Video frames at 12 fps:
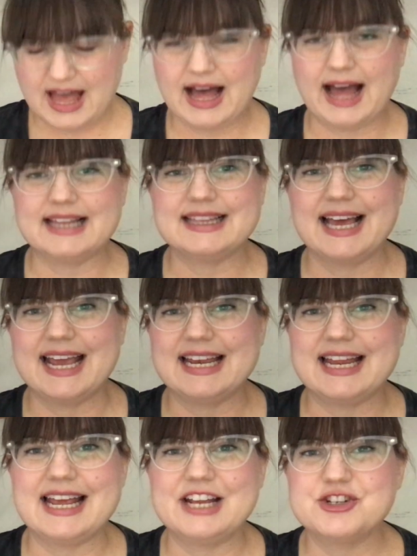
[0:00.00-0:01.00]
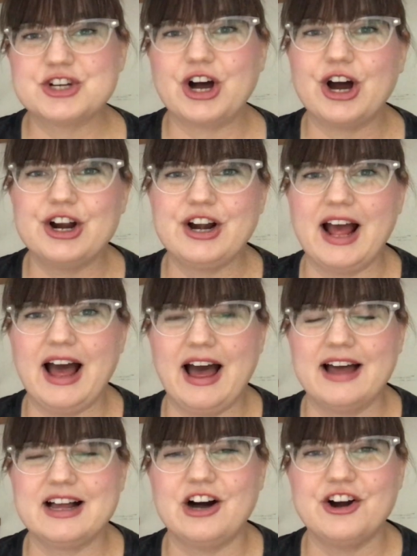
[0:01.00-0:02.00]
I laid each card
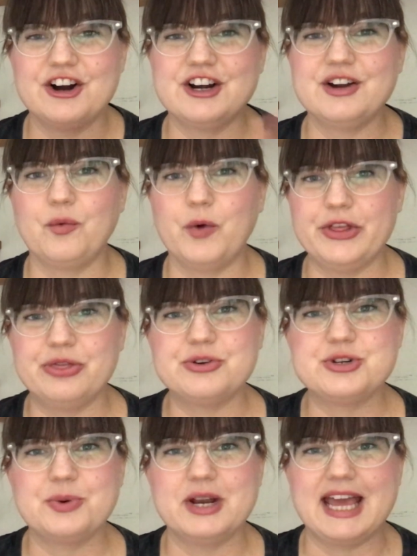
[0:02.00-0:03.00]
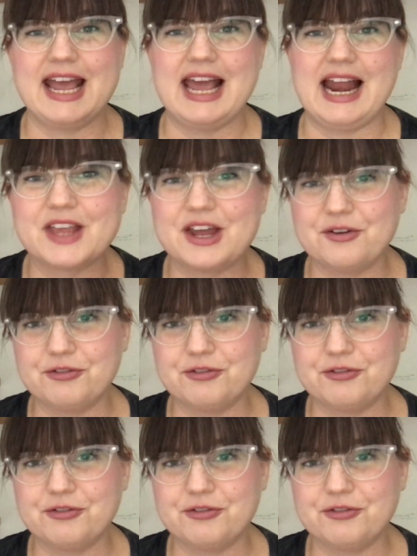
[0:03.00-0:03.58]
1 through 28 in a